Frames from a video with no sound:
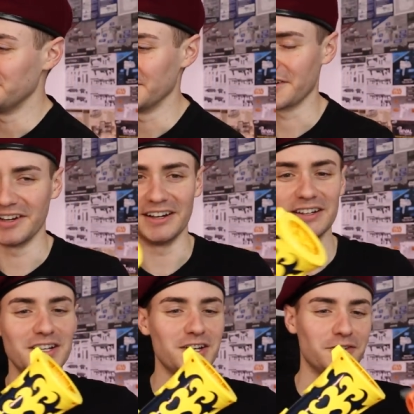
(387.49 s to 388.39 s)

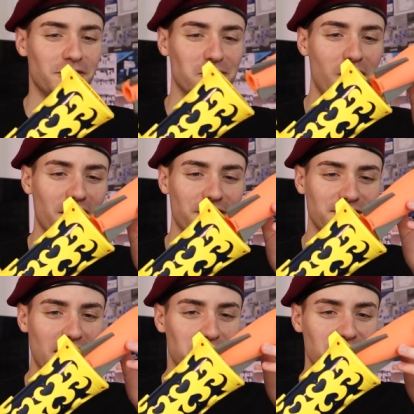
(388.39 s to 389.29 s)
But for
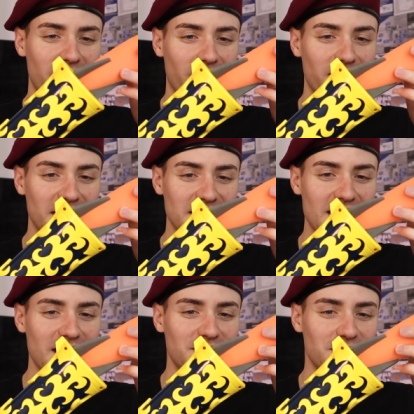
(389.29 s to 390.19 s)
modders out there, in
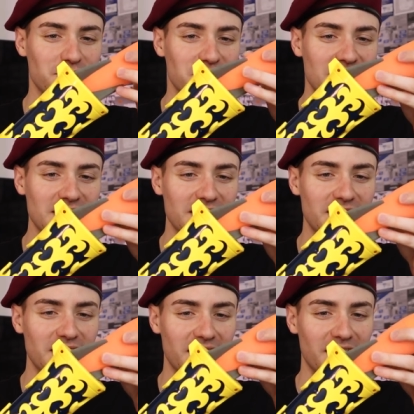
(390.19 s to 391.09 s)
case you
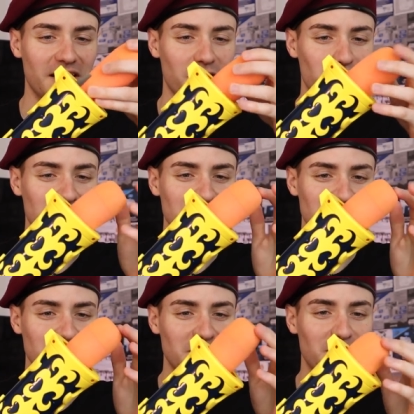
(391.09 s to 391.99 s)
needed a
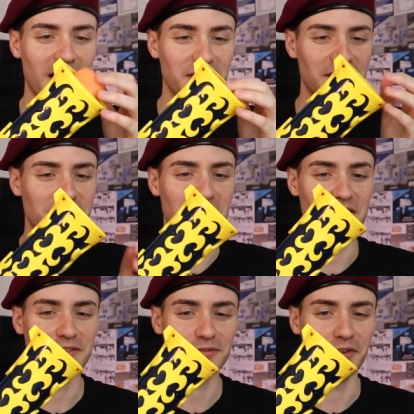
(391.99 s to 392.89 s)
reason to buy this
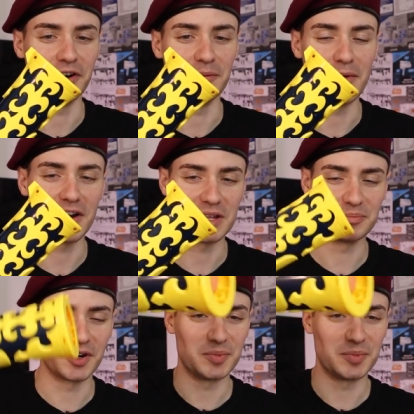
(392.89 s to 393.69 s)
thing for modding